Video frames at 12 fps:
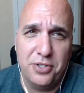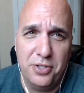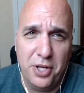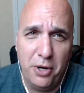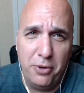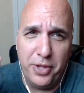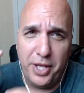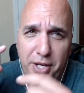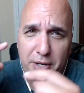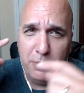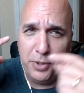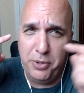know
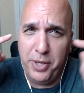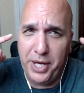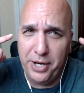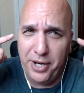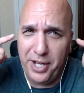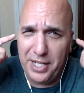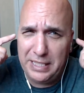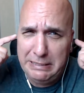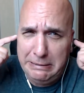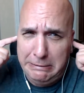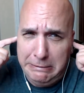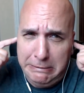that when you hear it,
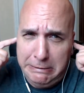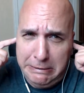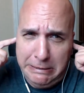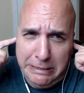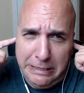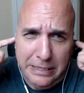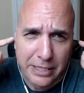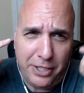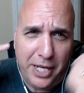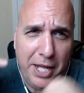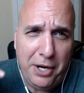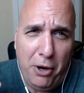they're
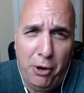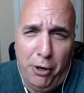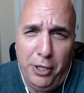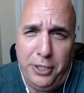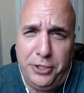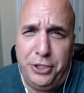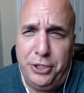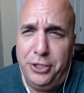kind of harsh.